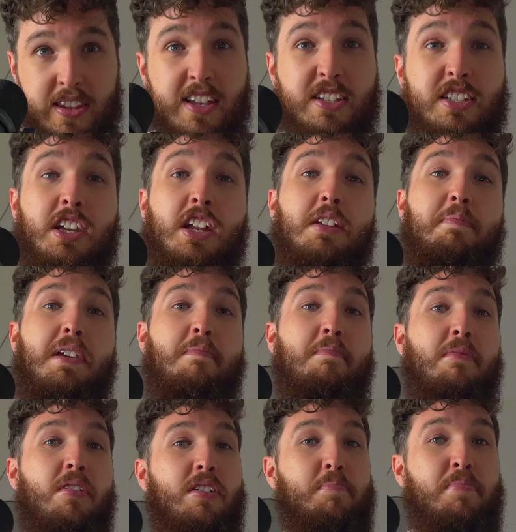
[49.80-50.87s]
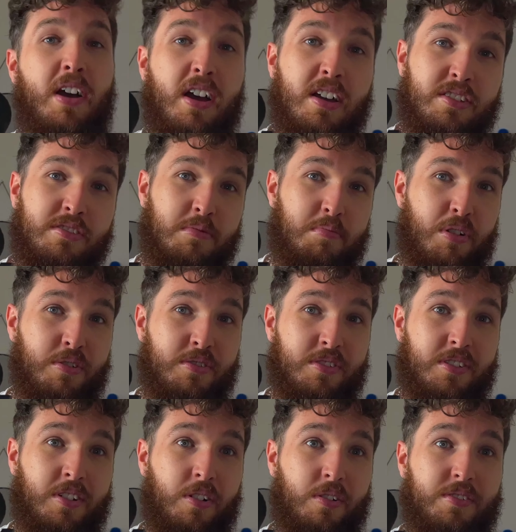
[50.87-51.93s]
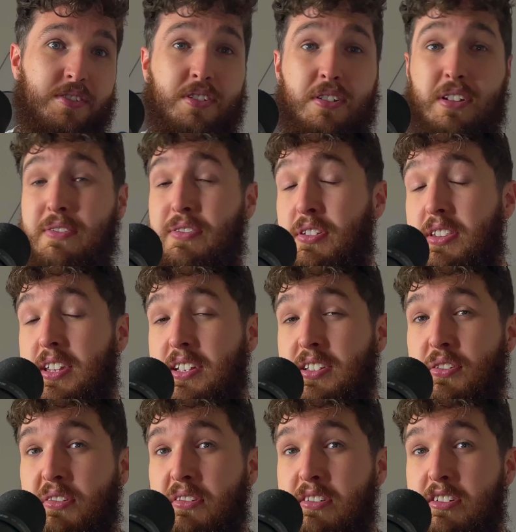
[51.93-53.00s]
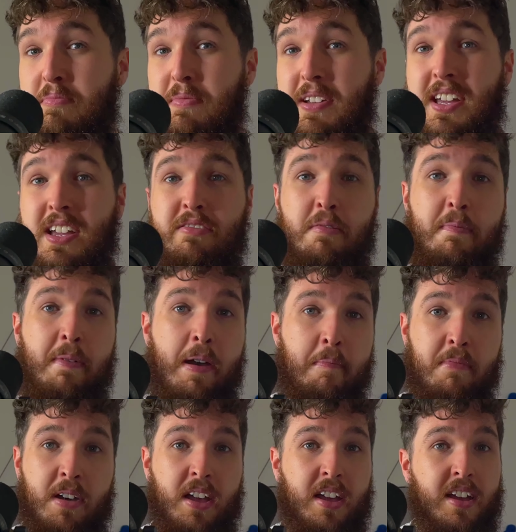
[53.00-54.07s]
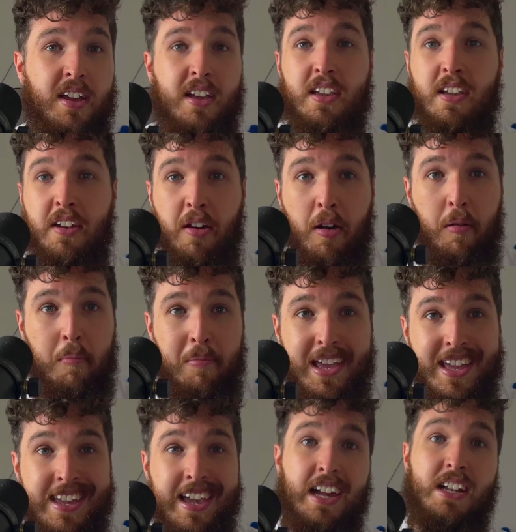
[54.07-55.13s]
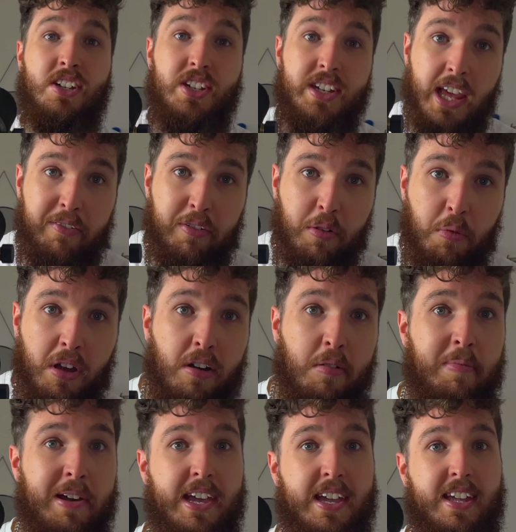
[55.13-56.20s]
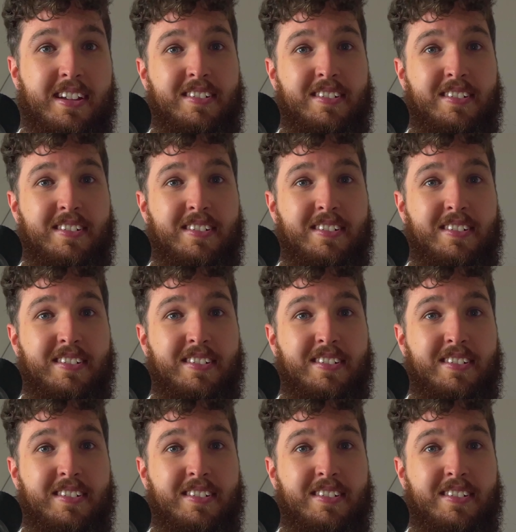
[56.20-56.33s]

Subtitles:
These are going to be my personal pros and cons, so if you disagree with me, remember, you're not me and you never will be.